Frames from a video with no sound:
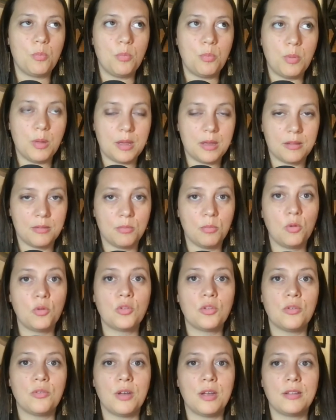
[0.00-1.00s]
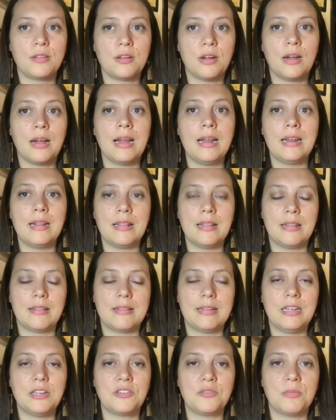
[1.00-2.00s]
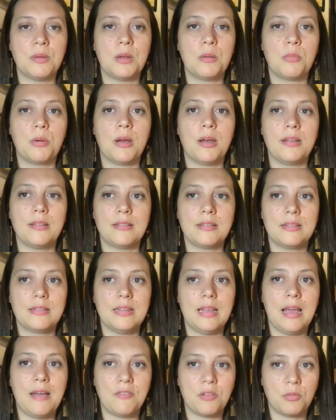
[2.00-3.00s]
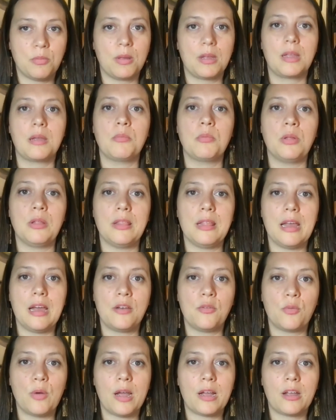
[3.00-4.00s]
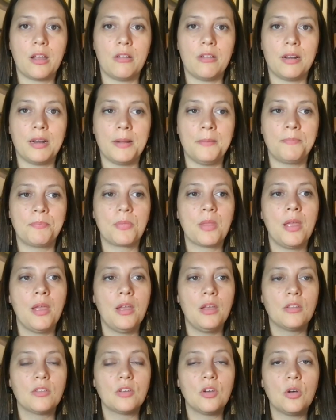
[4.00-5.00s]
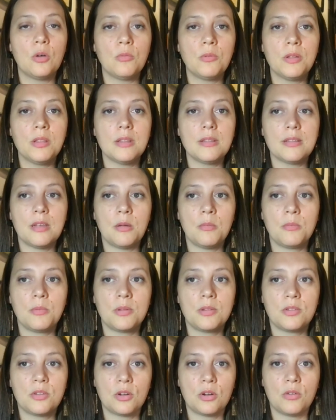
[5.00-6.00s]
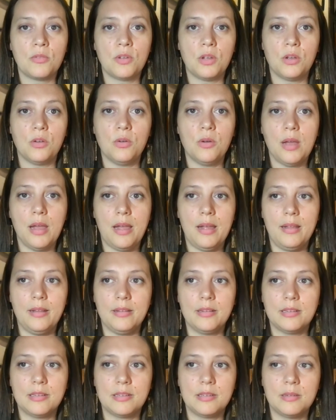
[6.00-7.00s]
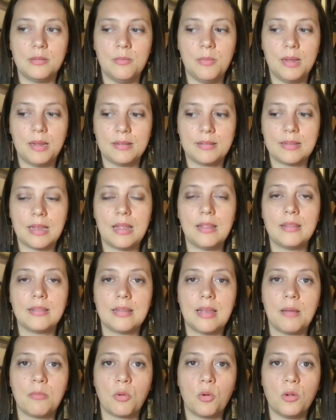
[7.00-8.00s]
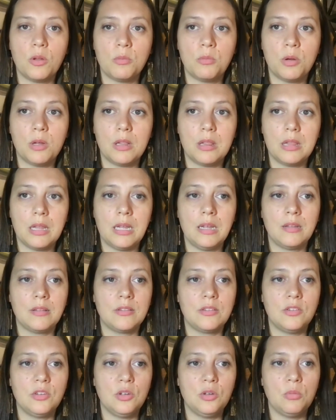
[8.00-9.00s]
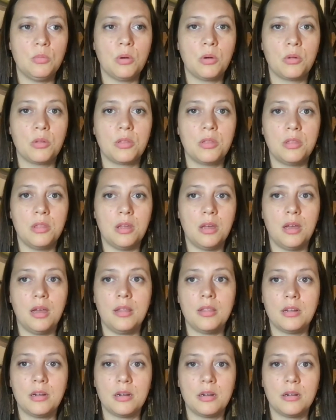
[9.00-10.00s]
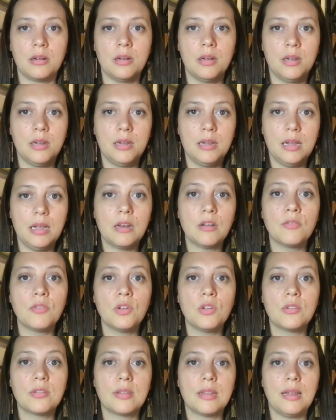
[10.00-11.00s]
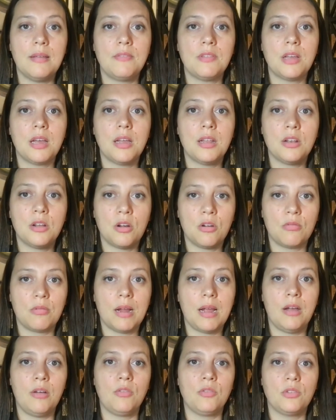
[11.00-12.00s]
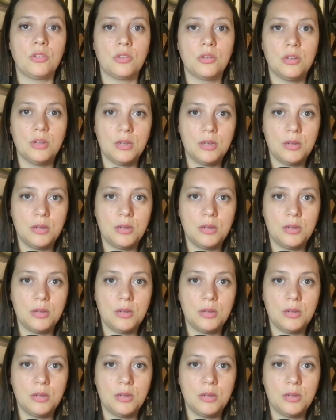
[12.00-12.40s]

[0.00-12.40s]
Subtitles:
because most of us are hitting the stage of menopause having been completely out of whack already. So hopefully this helps serve you and makes sense. I'm going to put links to both the other interviews that I've done around